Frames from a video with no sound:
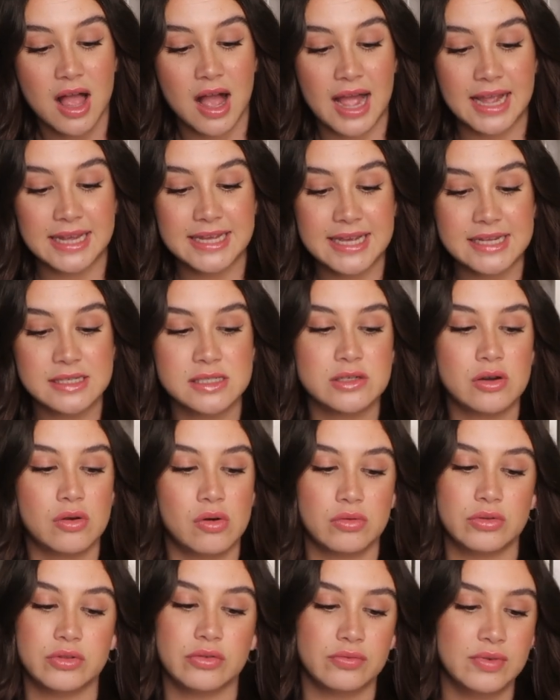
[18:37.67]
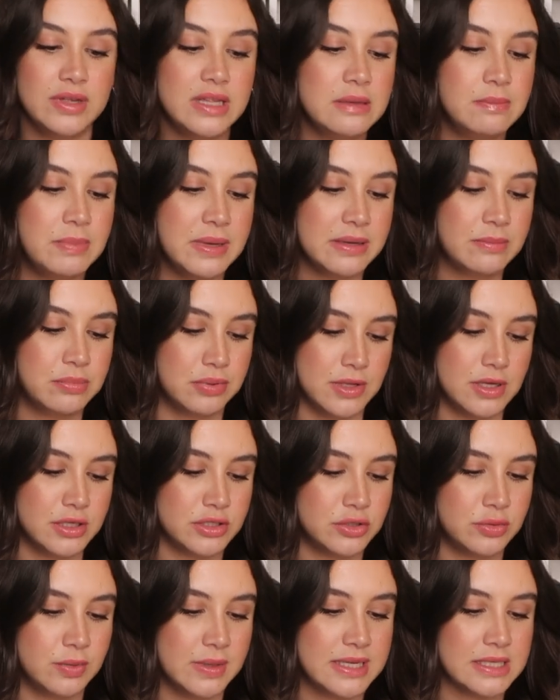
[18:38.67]
I guessed all the really big
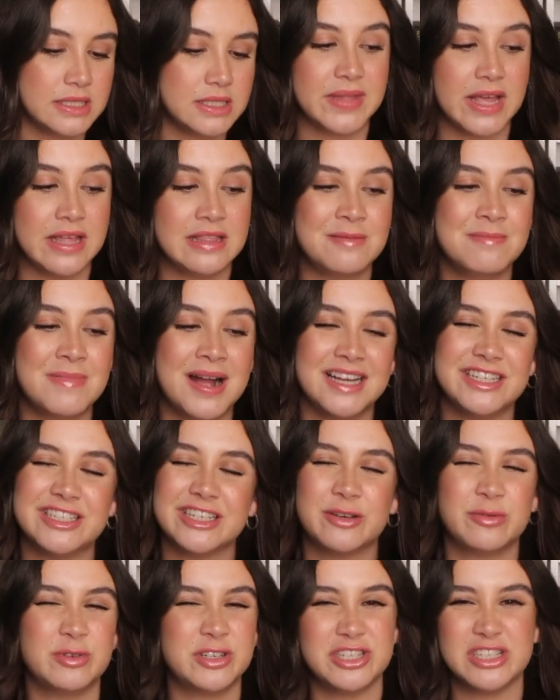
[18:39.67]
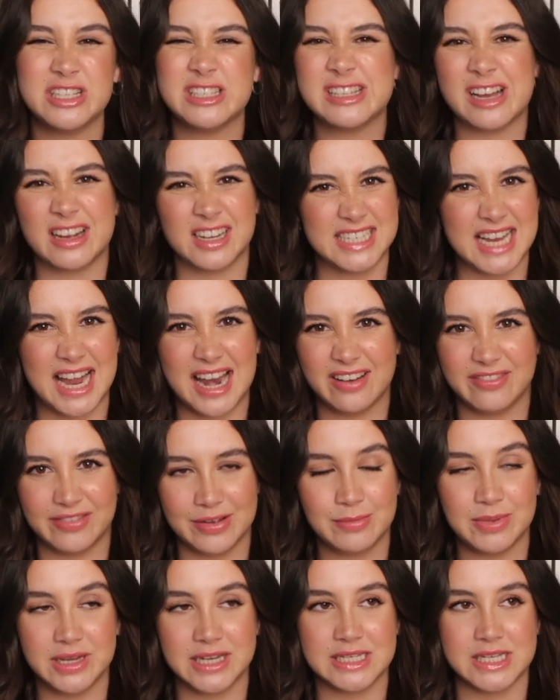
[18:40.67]
plot twists, and the magic was just sucked out of
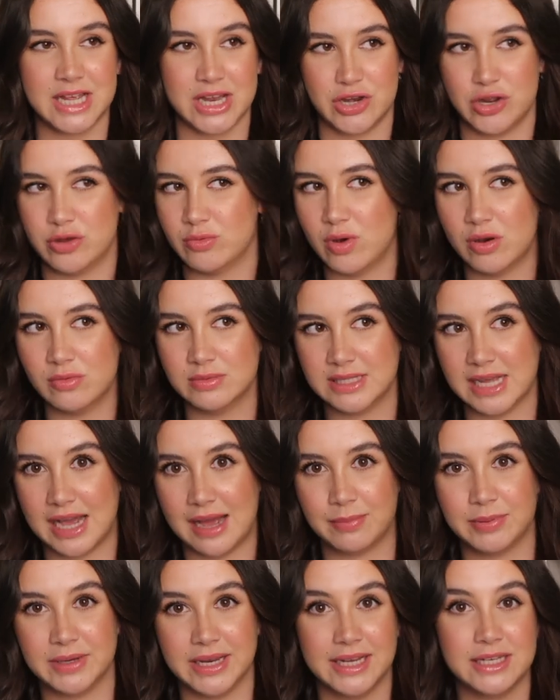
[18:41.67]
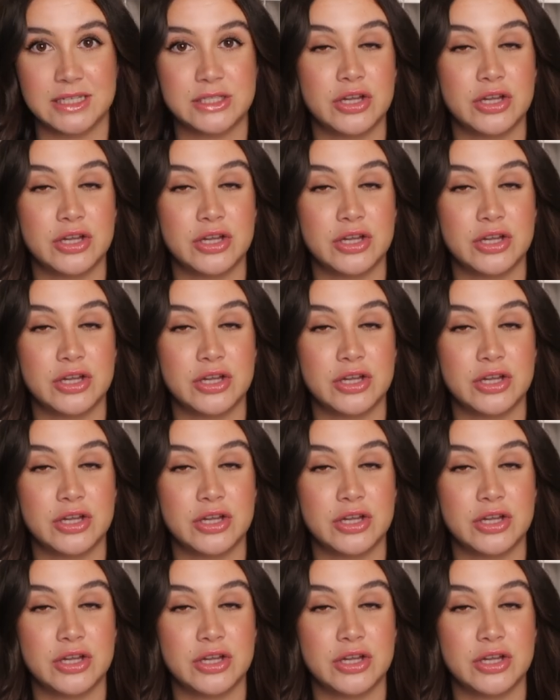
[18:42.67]
it because I knew what was happening.